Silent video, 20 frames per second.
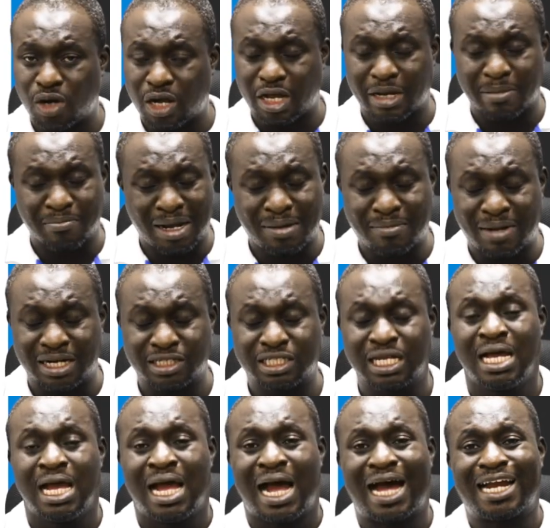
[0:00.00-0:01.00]
in
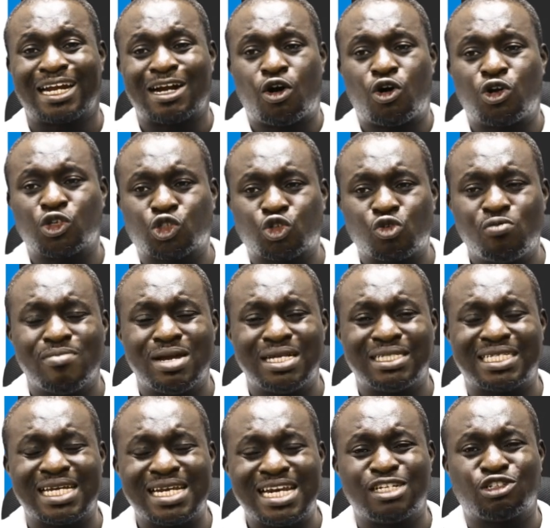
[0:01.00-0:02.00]
mammals, and also
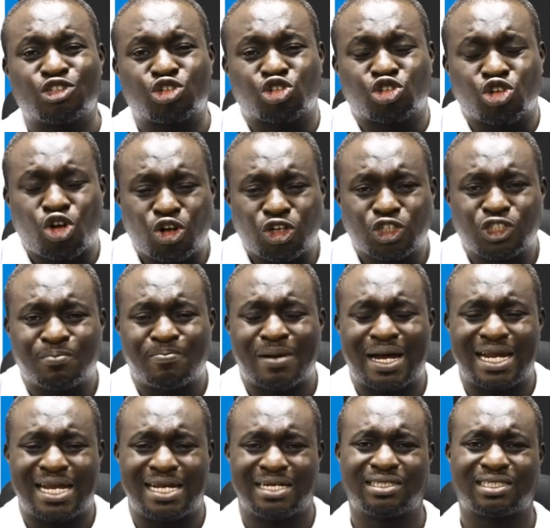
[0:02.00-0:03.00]
maintaining salt
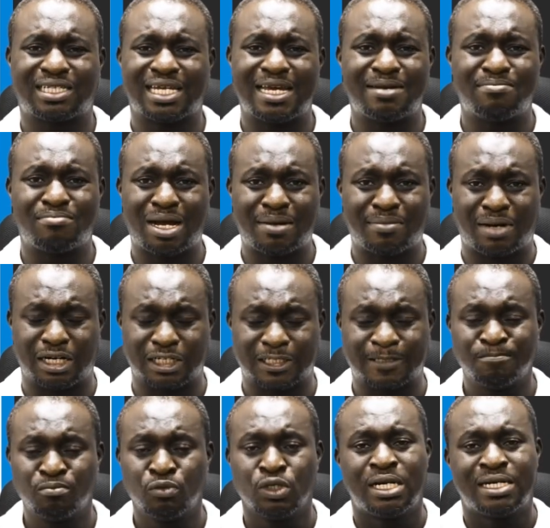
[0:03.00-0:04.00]
balance in mammals.